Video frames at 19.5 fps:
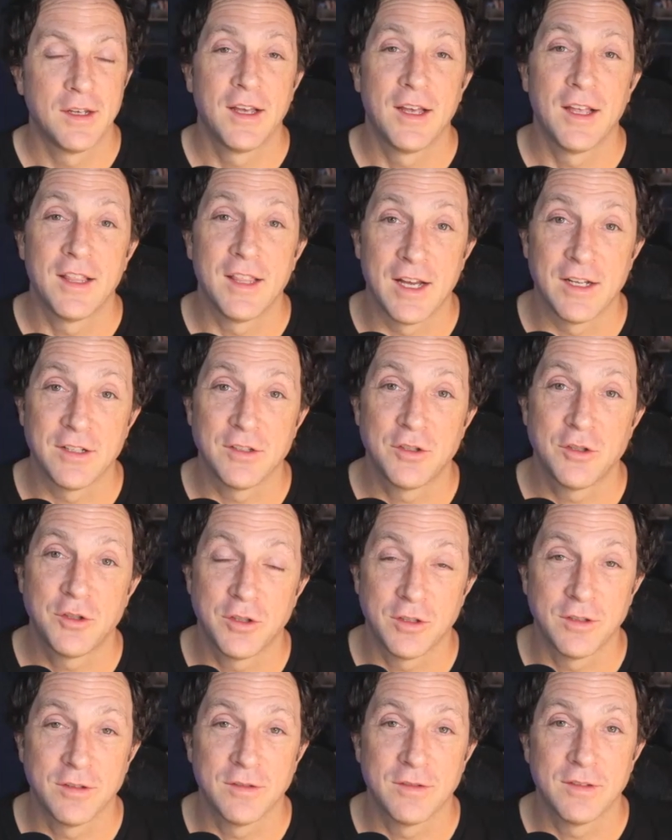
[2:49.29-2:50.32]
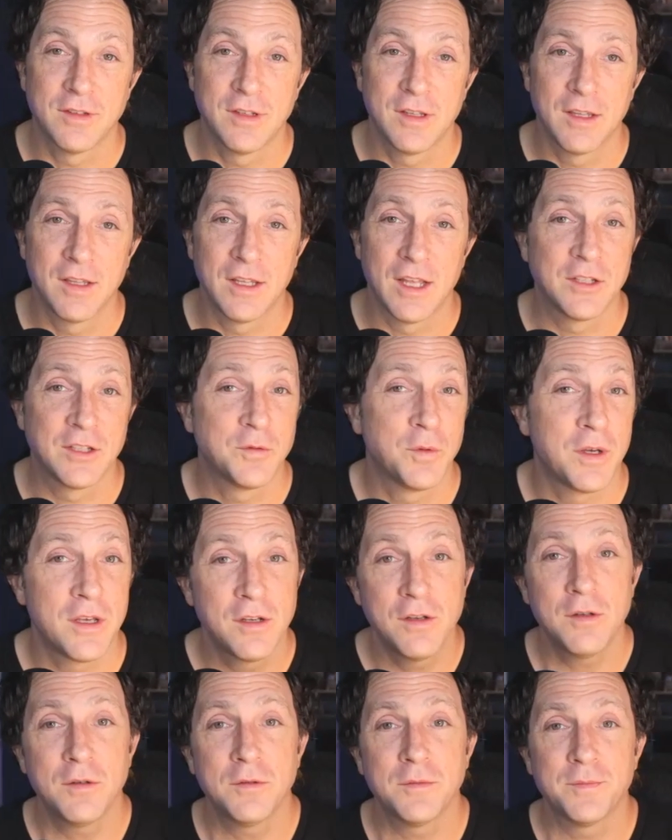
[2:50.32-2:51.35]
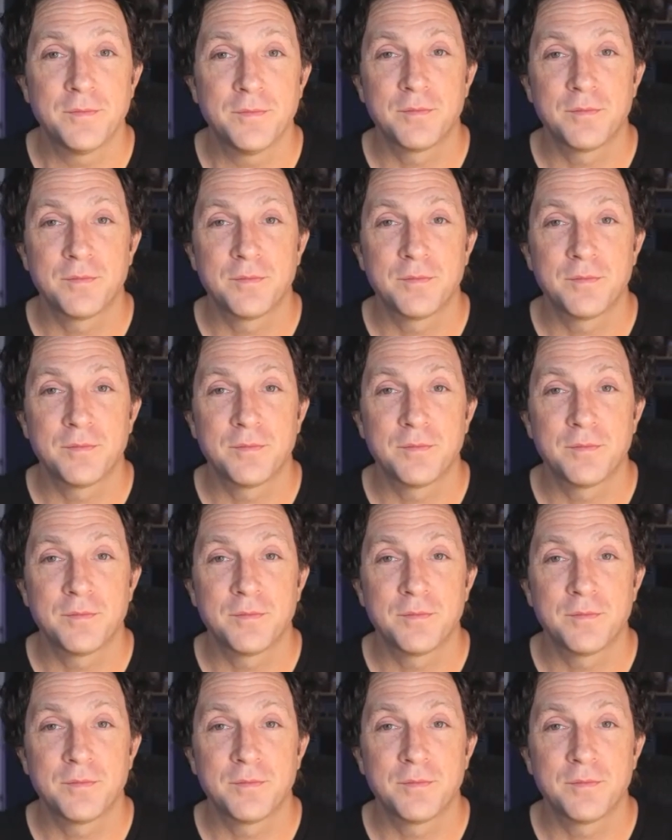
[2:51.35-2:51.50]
That's true. That's what you do.